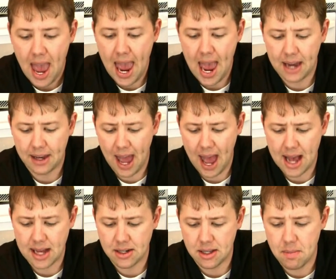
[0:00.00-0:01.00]
And
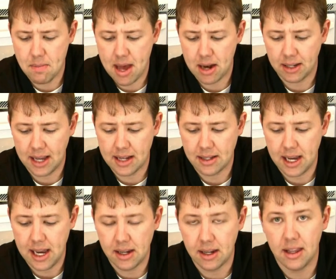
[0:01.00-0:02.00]
as the metal gets
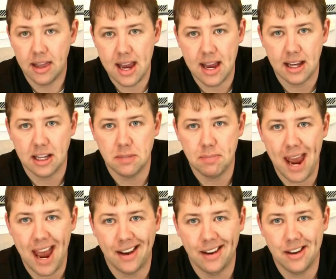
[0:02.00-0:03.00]
heated, they
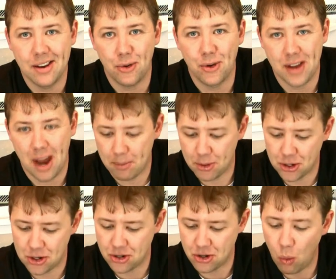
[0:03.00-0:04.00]
expand at different
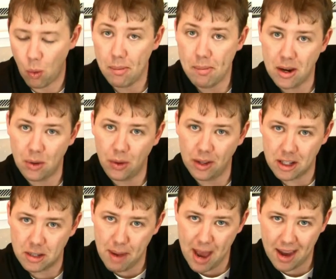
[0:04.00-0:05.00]
temperatures. So one metal will
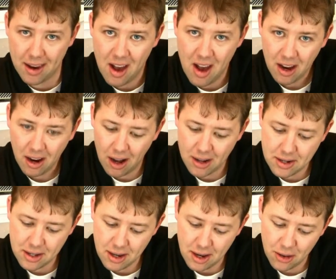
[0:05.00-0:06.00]
expand,
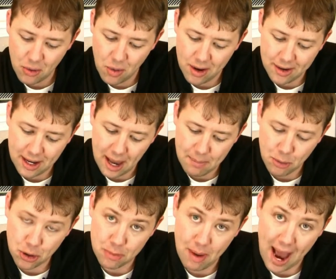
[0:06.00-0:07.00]
causing the other one to get
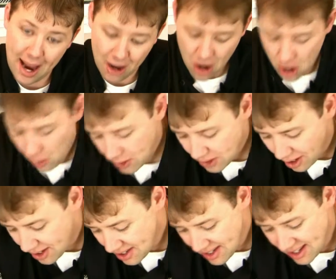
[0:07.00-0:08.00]
pushed back, which
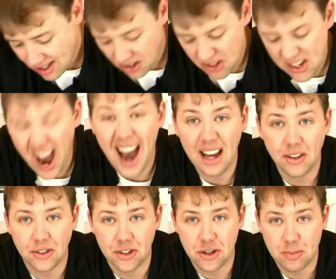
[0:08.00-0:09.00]
causes this little dial
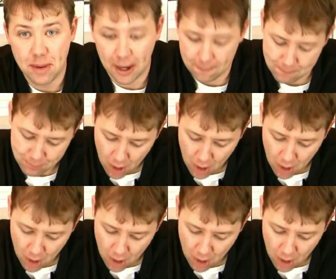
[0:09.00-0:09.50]
to spin.